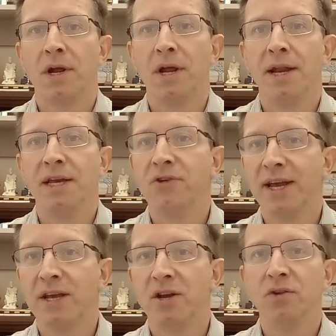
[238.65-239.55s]
an
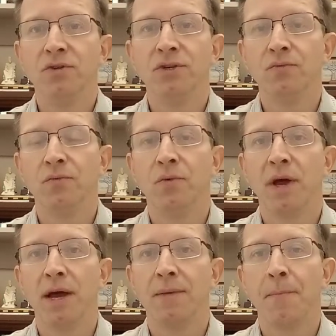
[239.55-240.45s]
incorrect conclusion,
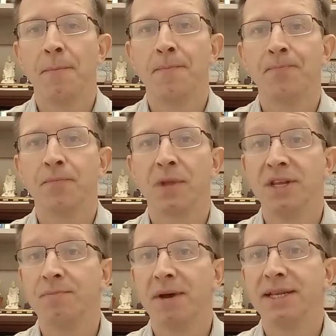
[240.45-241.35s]

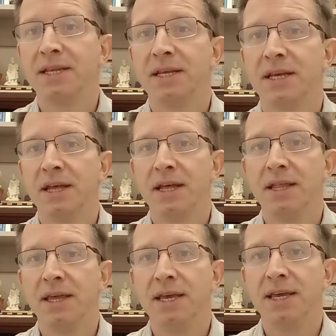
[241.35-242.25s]
despite
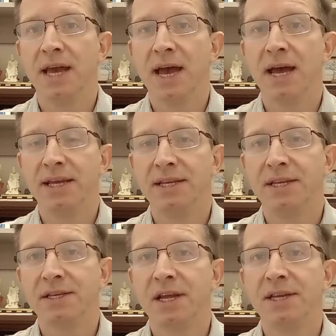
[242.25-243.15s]
the
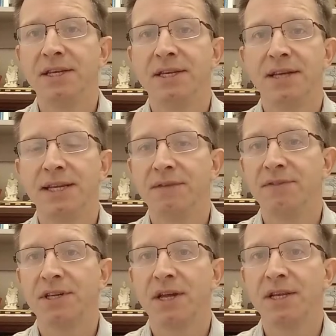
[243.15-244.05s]
latest studies, scientific
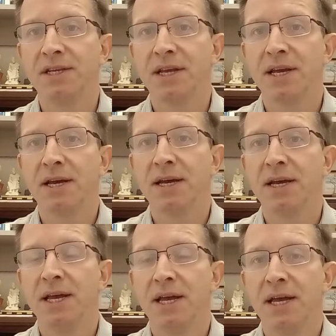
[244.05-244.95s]
studies,
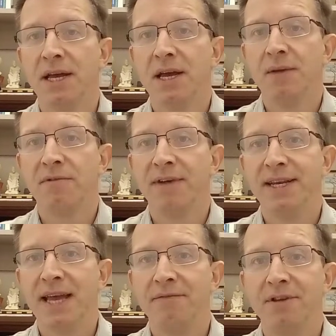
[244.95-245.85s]

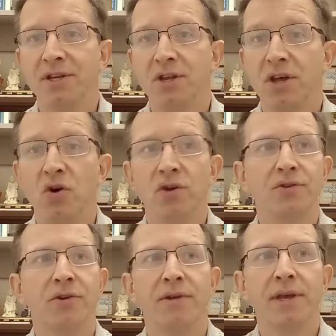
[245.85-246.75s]
providing evidence to the
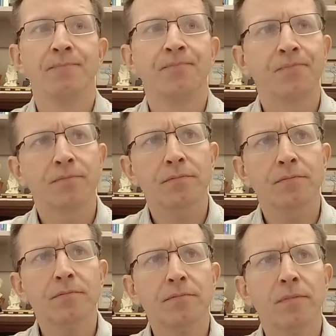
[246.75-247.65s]
contrary.
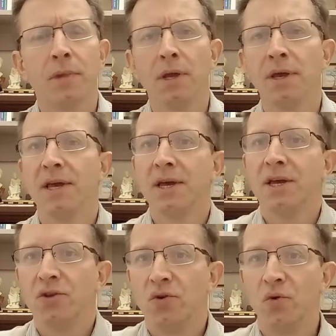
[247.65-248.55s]

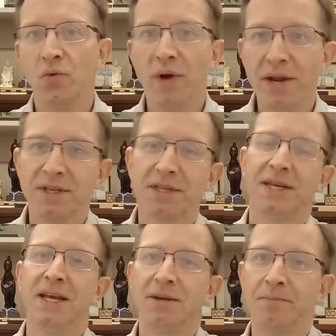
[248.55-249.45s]
So when I was
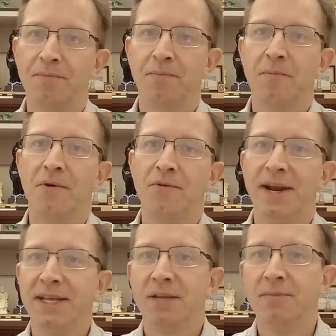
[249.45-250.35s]
getting
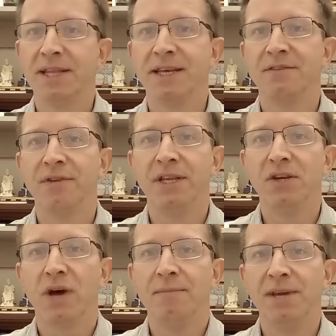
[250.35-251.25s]
ready to make this
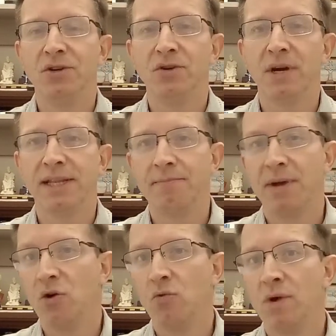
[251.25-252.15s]
video, I made sure I did
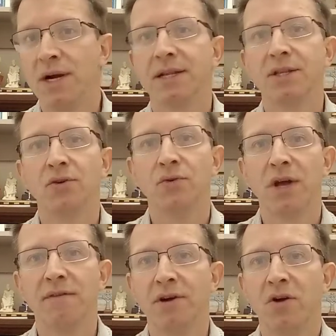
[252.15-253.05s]
my homework to
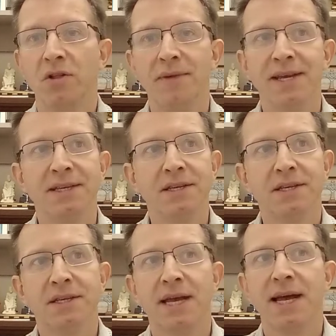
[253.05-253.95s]
cover all the
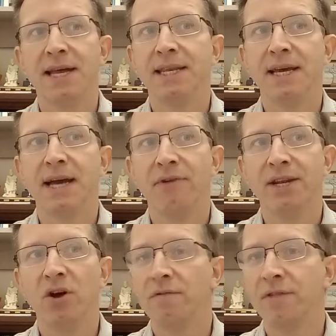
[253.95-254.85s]
bases, and I read
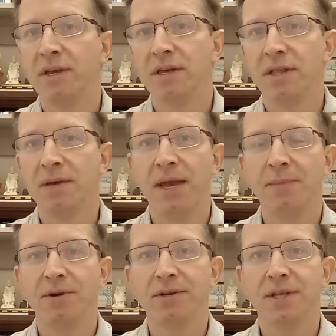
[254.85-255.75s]
all of the
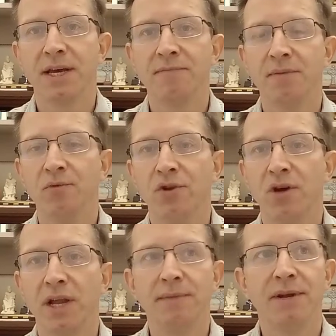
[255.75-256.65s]
papers that have been put
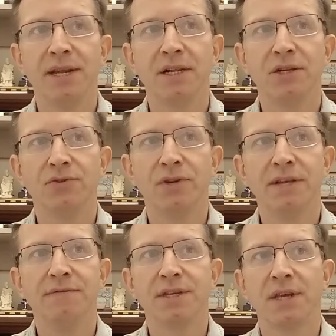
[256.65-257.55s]
online by Nick
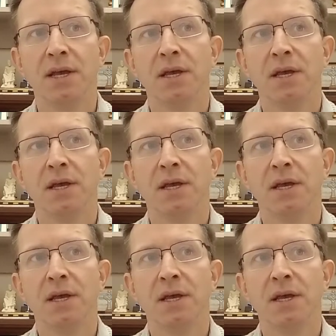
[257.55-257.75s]
Reeves.